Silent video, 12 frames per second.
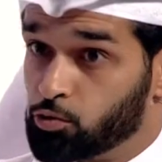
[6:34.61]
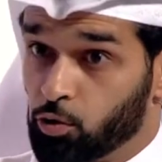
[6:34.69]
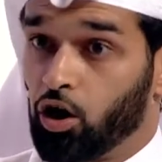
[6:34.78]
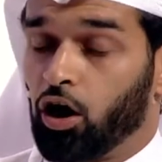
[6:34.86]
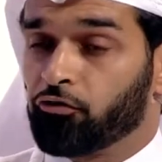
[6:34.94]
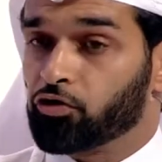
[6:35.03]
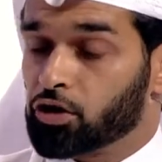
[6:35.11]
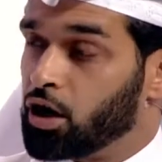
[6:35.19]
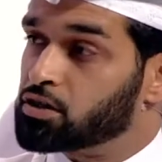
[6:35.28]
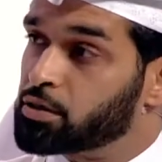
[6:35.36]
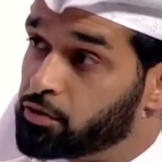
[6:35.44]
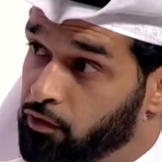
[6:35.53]
We offered a
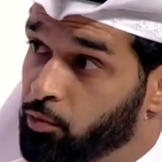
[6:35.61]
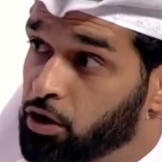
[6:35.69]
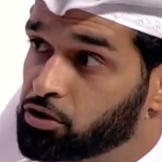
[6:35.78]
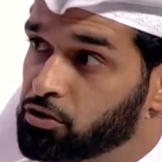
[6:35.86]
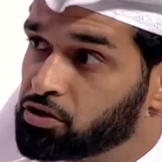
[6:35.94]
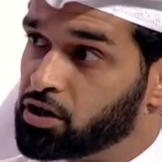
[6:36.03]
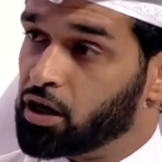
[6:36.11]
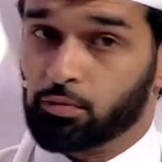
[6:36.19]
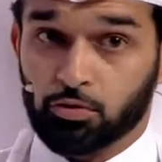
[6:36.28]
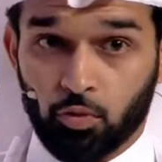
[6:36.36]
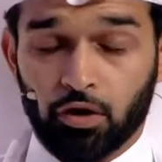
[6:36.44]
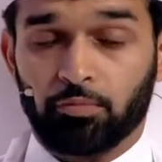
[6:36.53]
concept of a modular
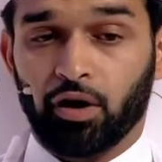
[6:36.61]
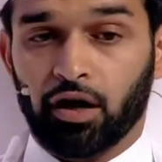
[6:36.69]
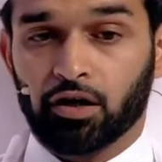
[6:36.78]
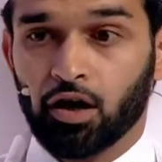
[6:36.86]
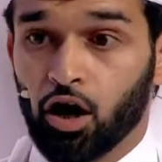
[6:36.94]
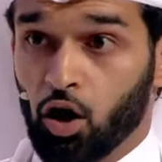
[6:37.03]
stadiums whereby